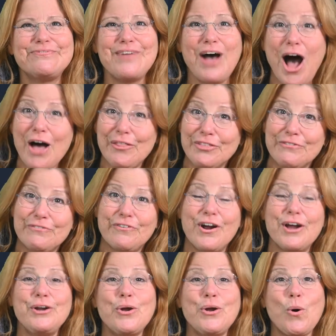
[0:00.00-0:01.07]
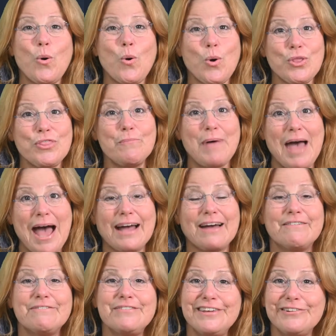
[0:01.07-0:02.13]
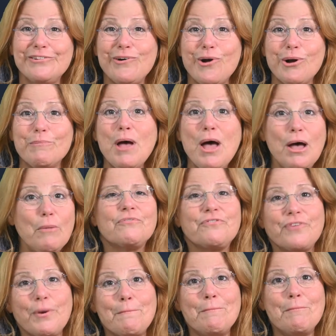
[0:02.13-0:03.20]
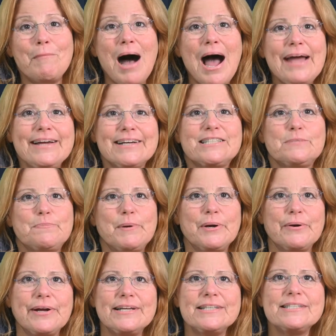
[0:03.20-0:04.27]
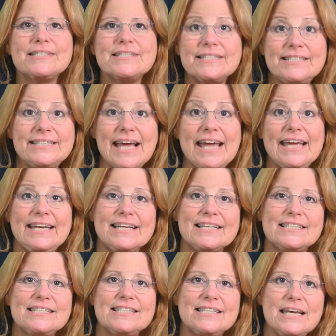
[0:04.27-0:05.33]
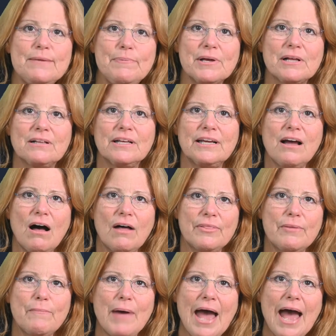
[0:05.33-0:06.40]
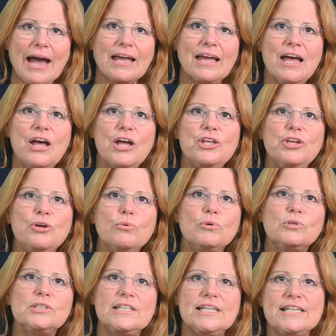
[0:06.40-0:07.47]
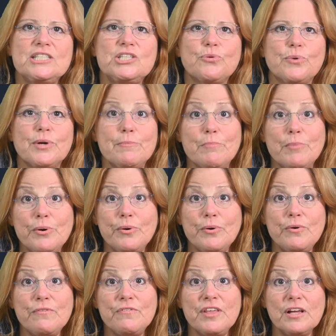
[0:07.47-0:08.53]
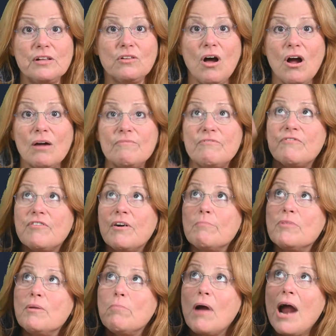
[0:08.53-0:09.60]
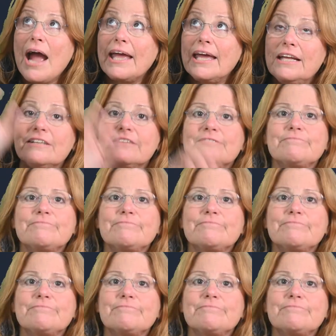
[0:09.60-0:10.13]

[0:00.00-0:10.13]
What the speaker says: on the front or the back of the alarm. From my experience, the date is typically on the back. You will need to remove the alarm from the bracket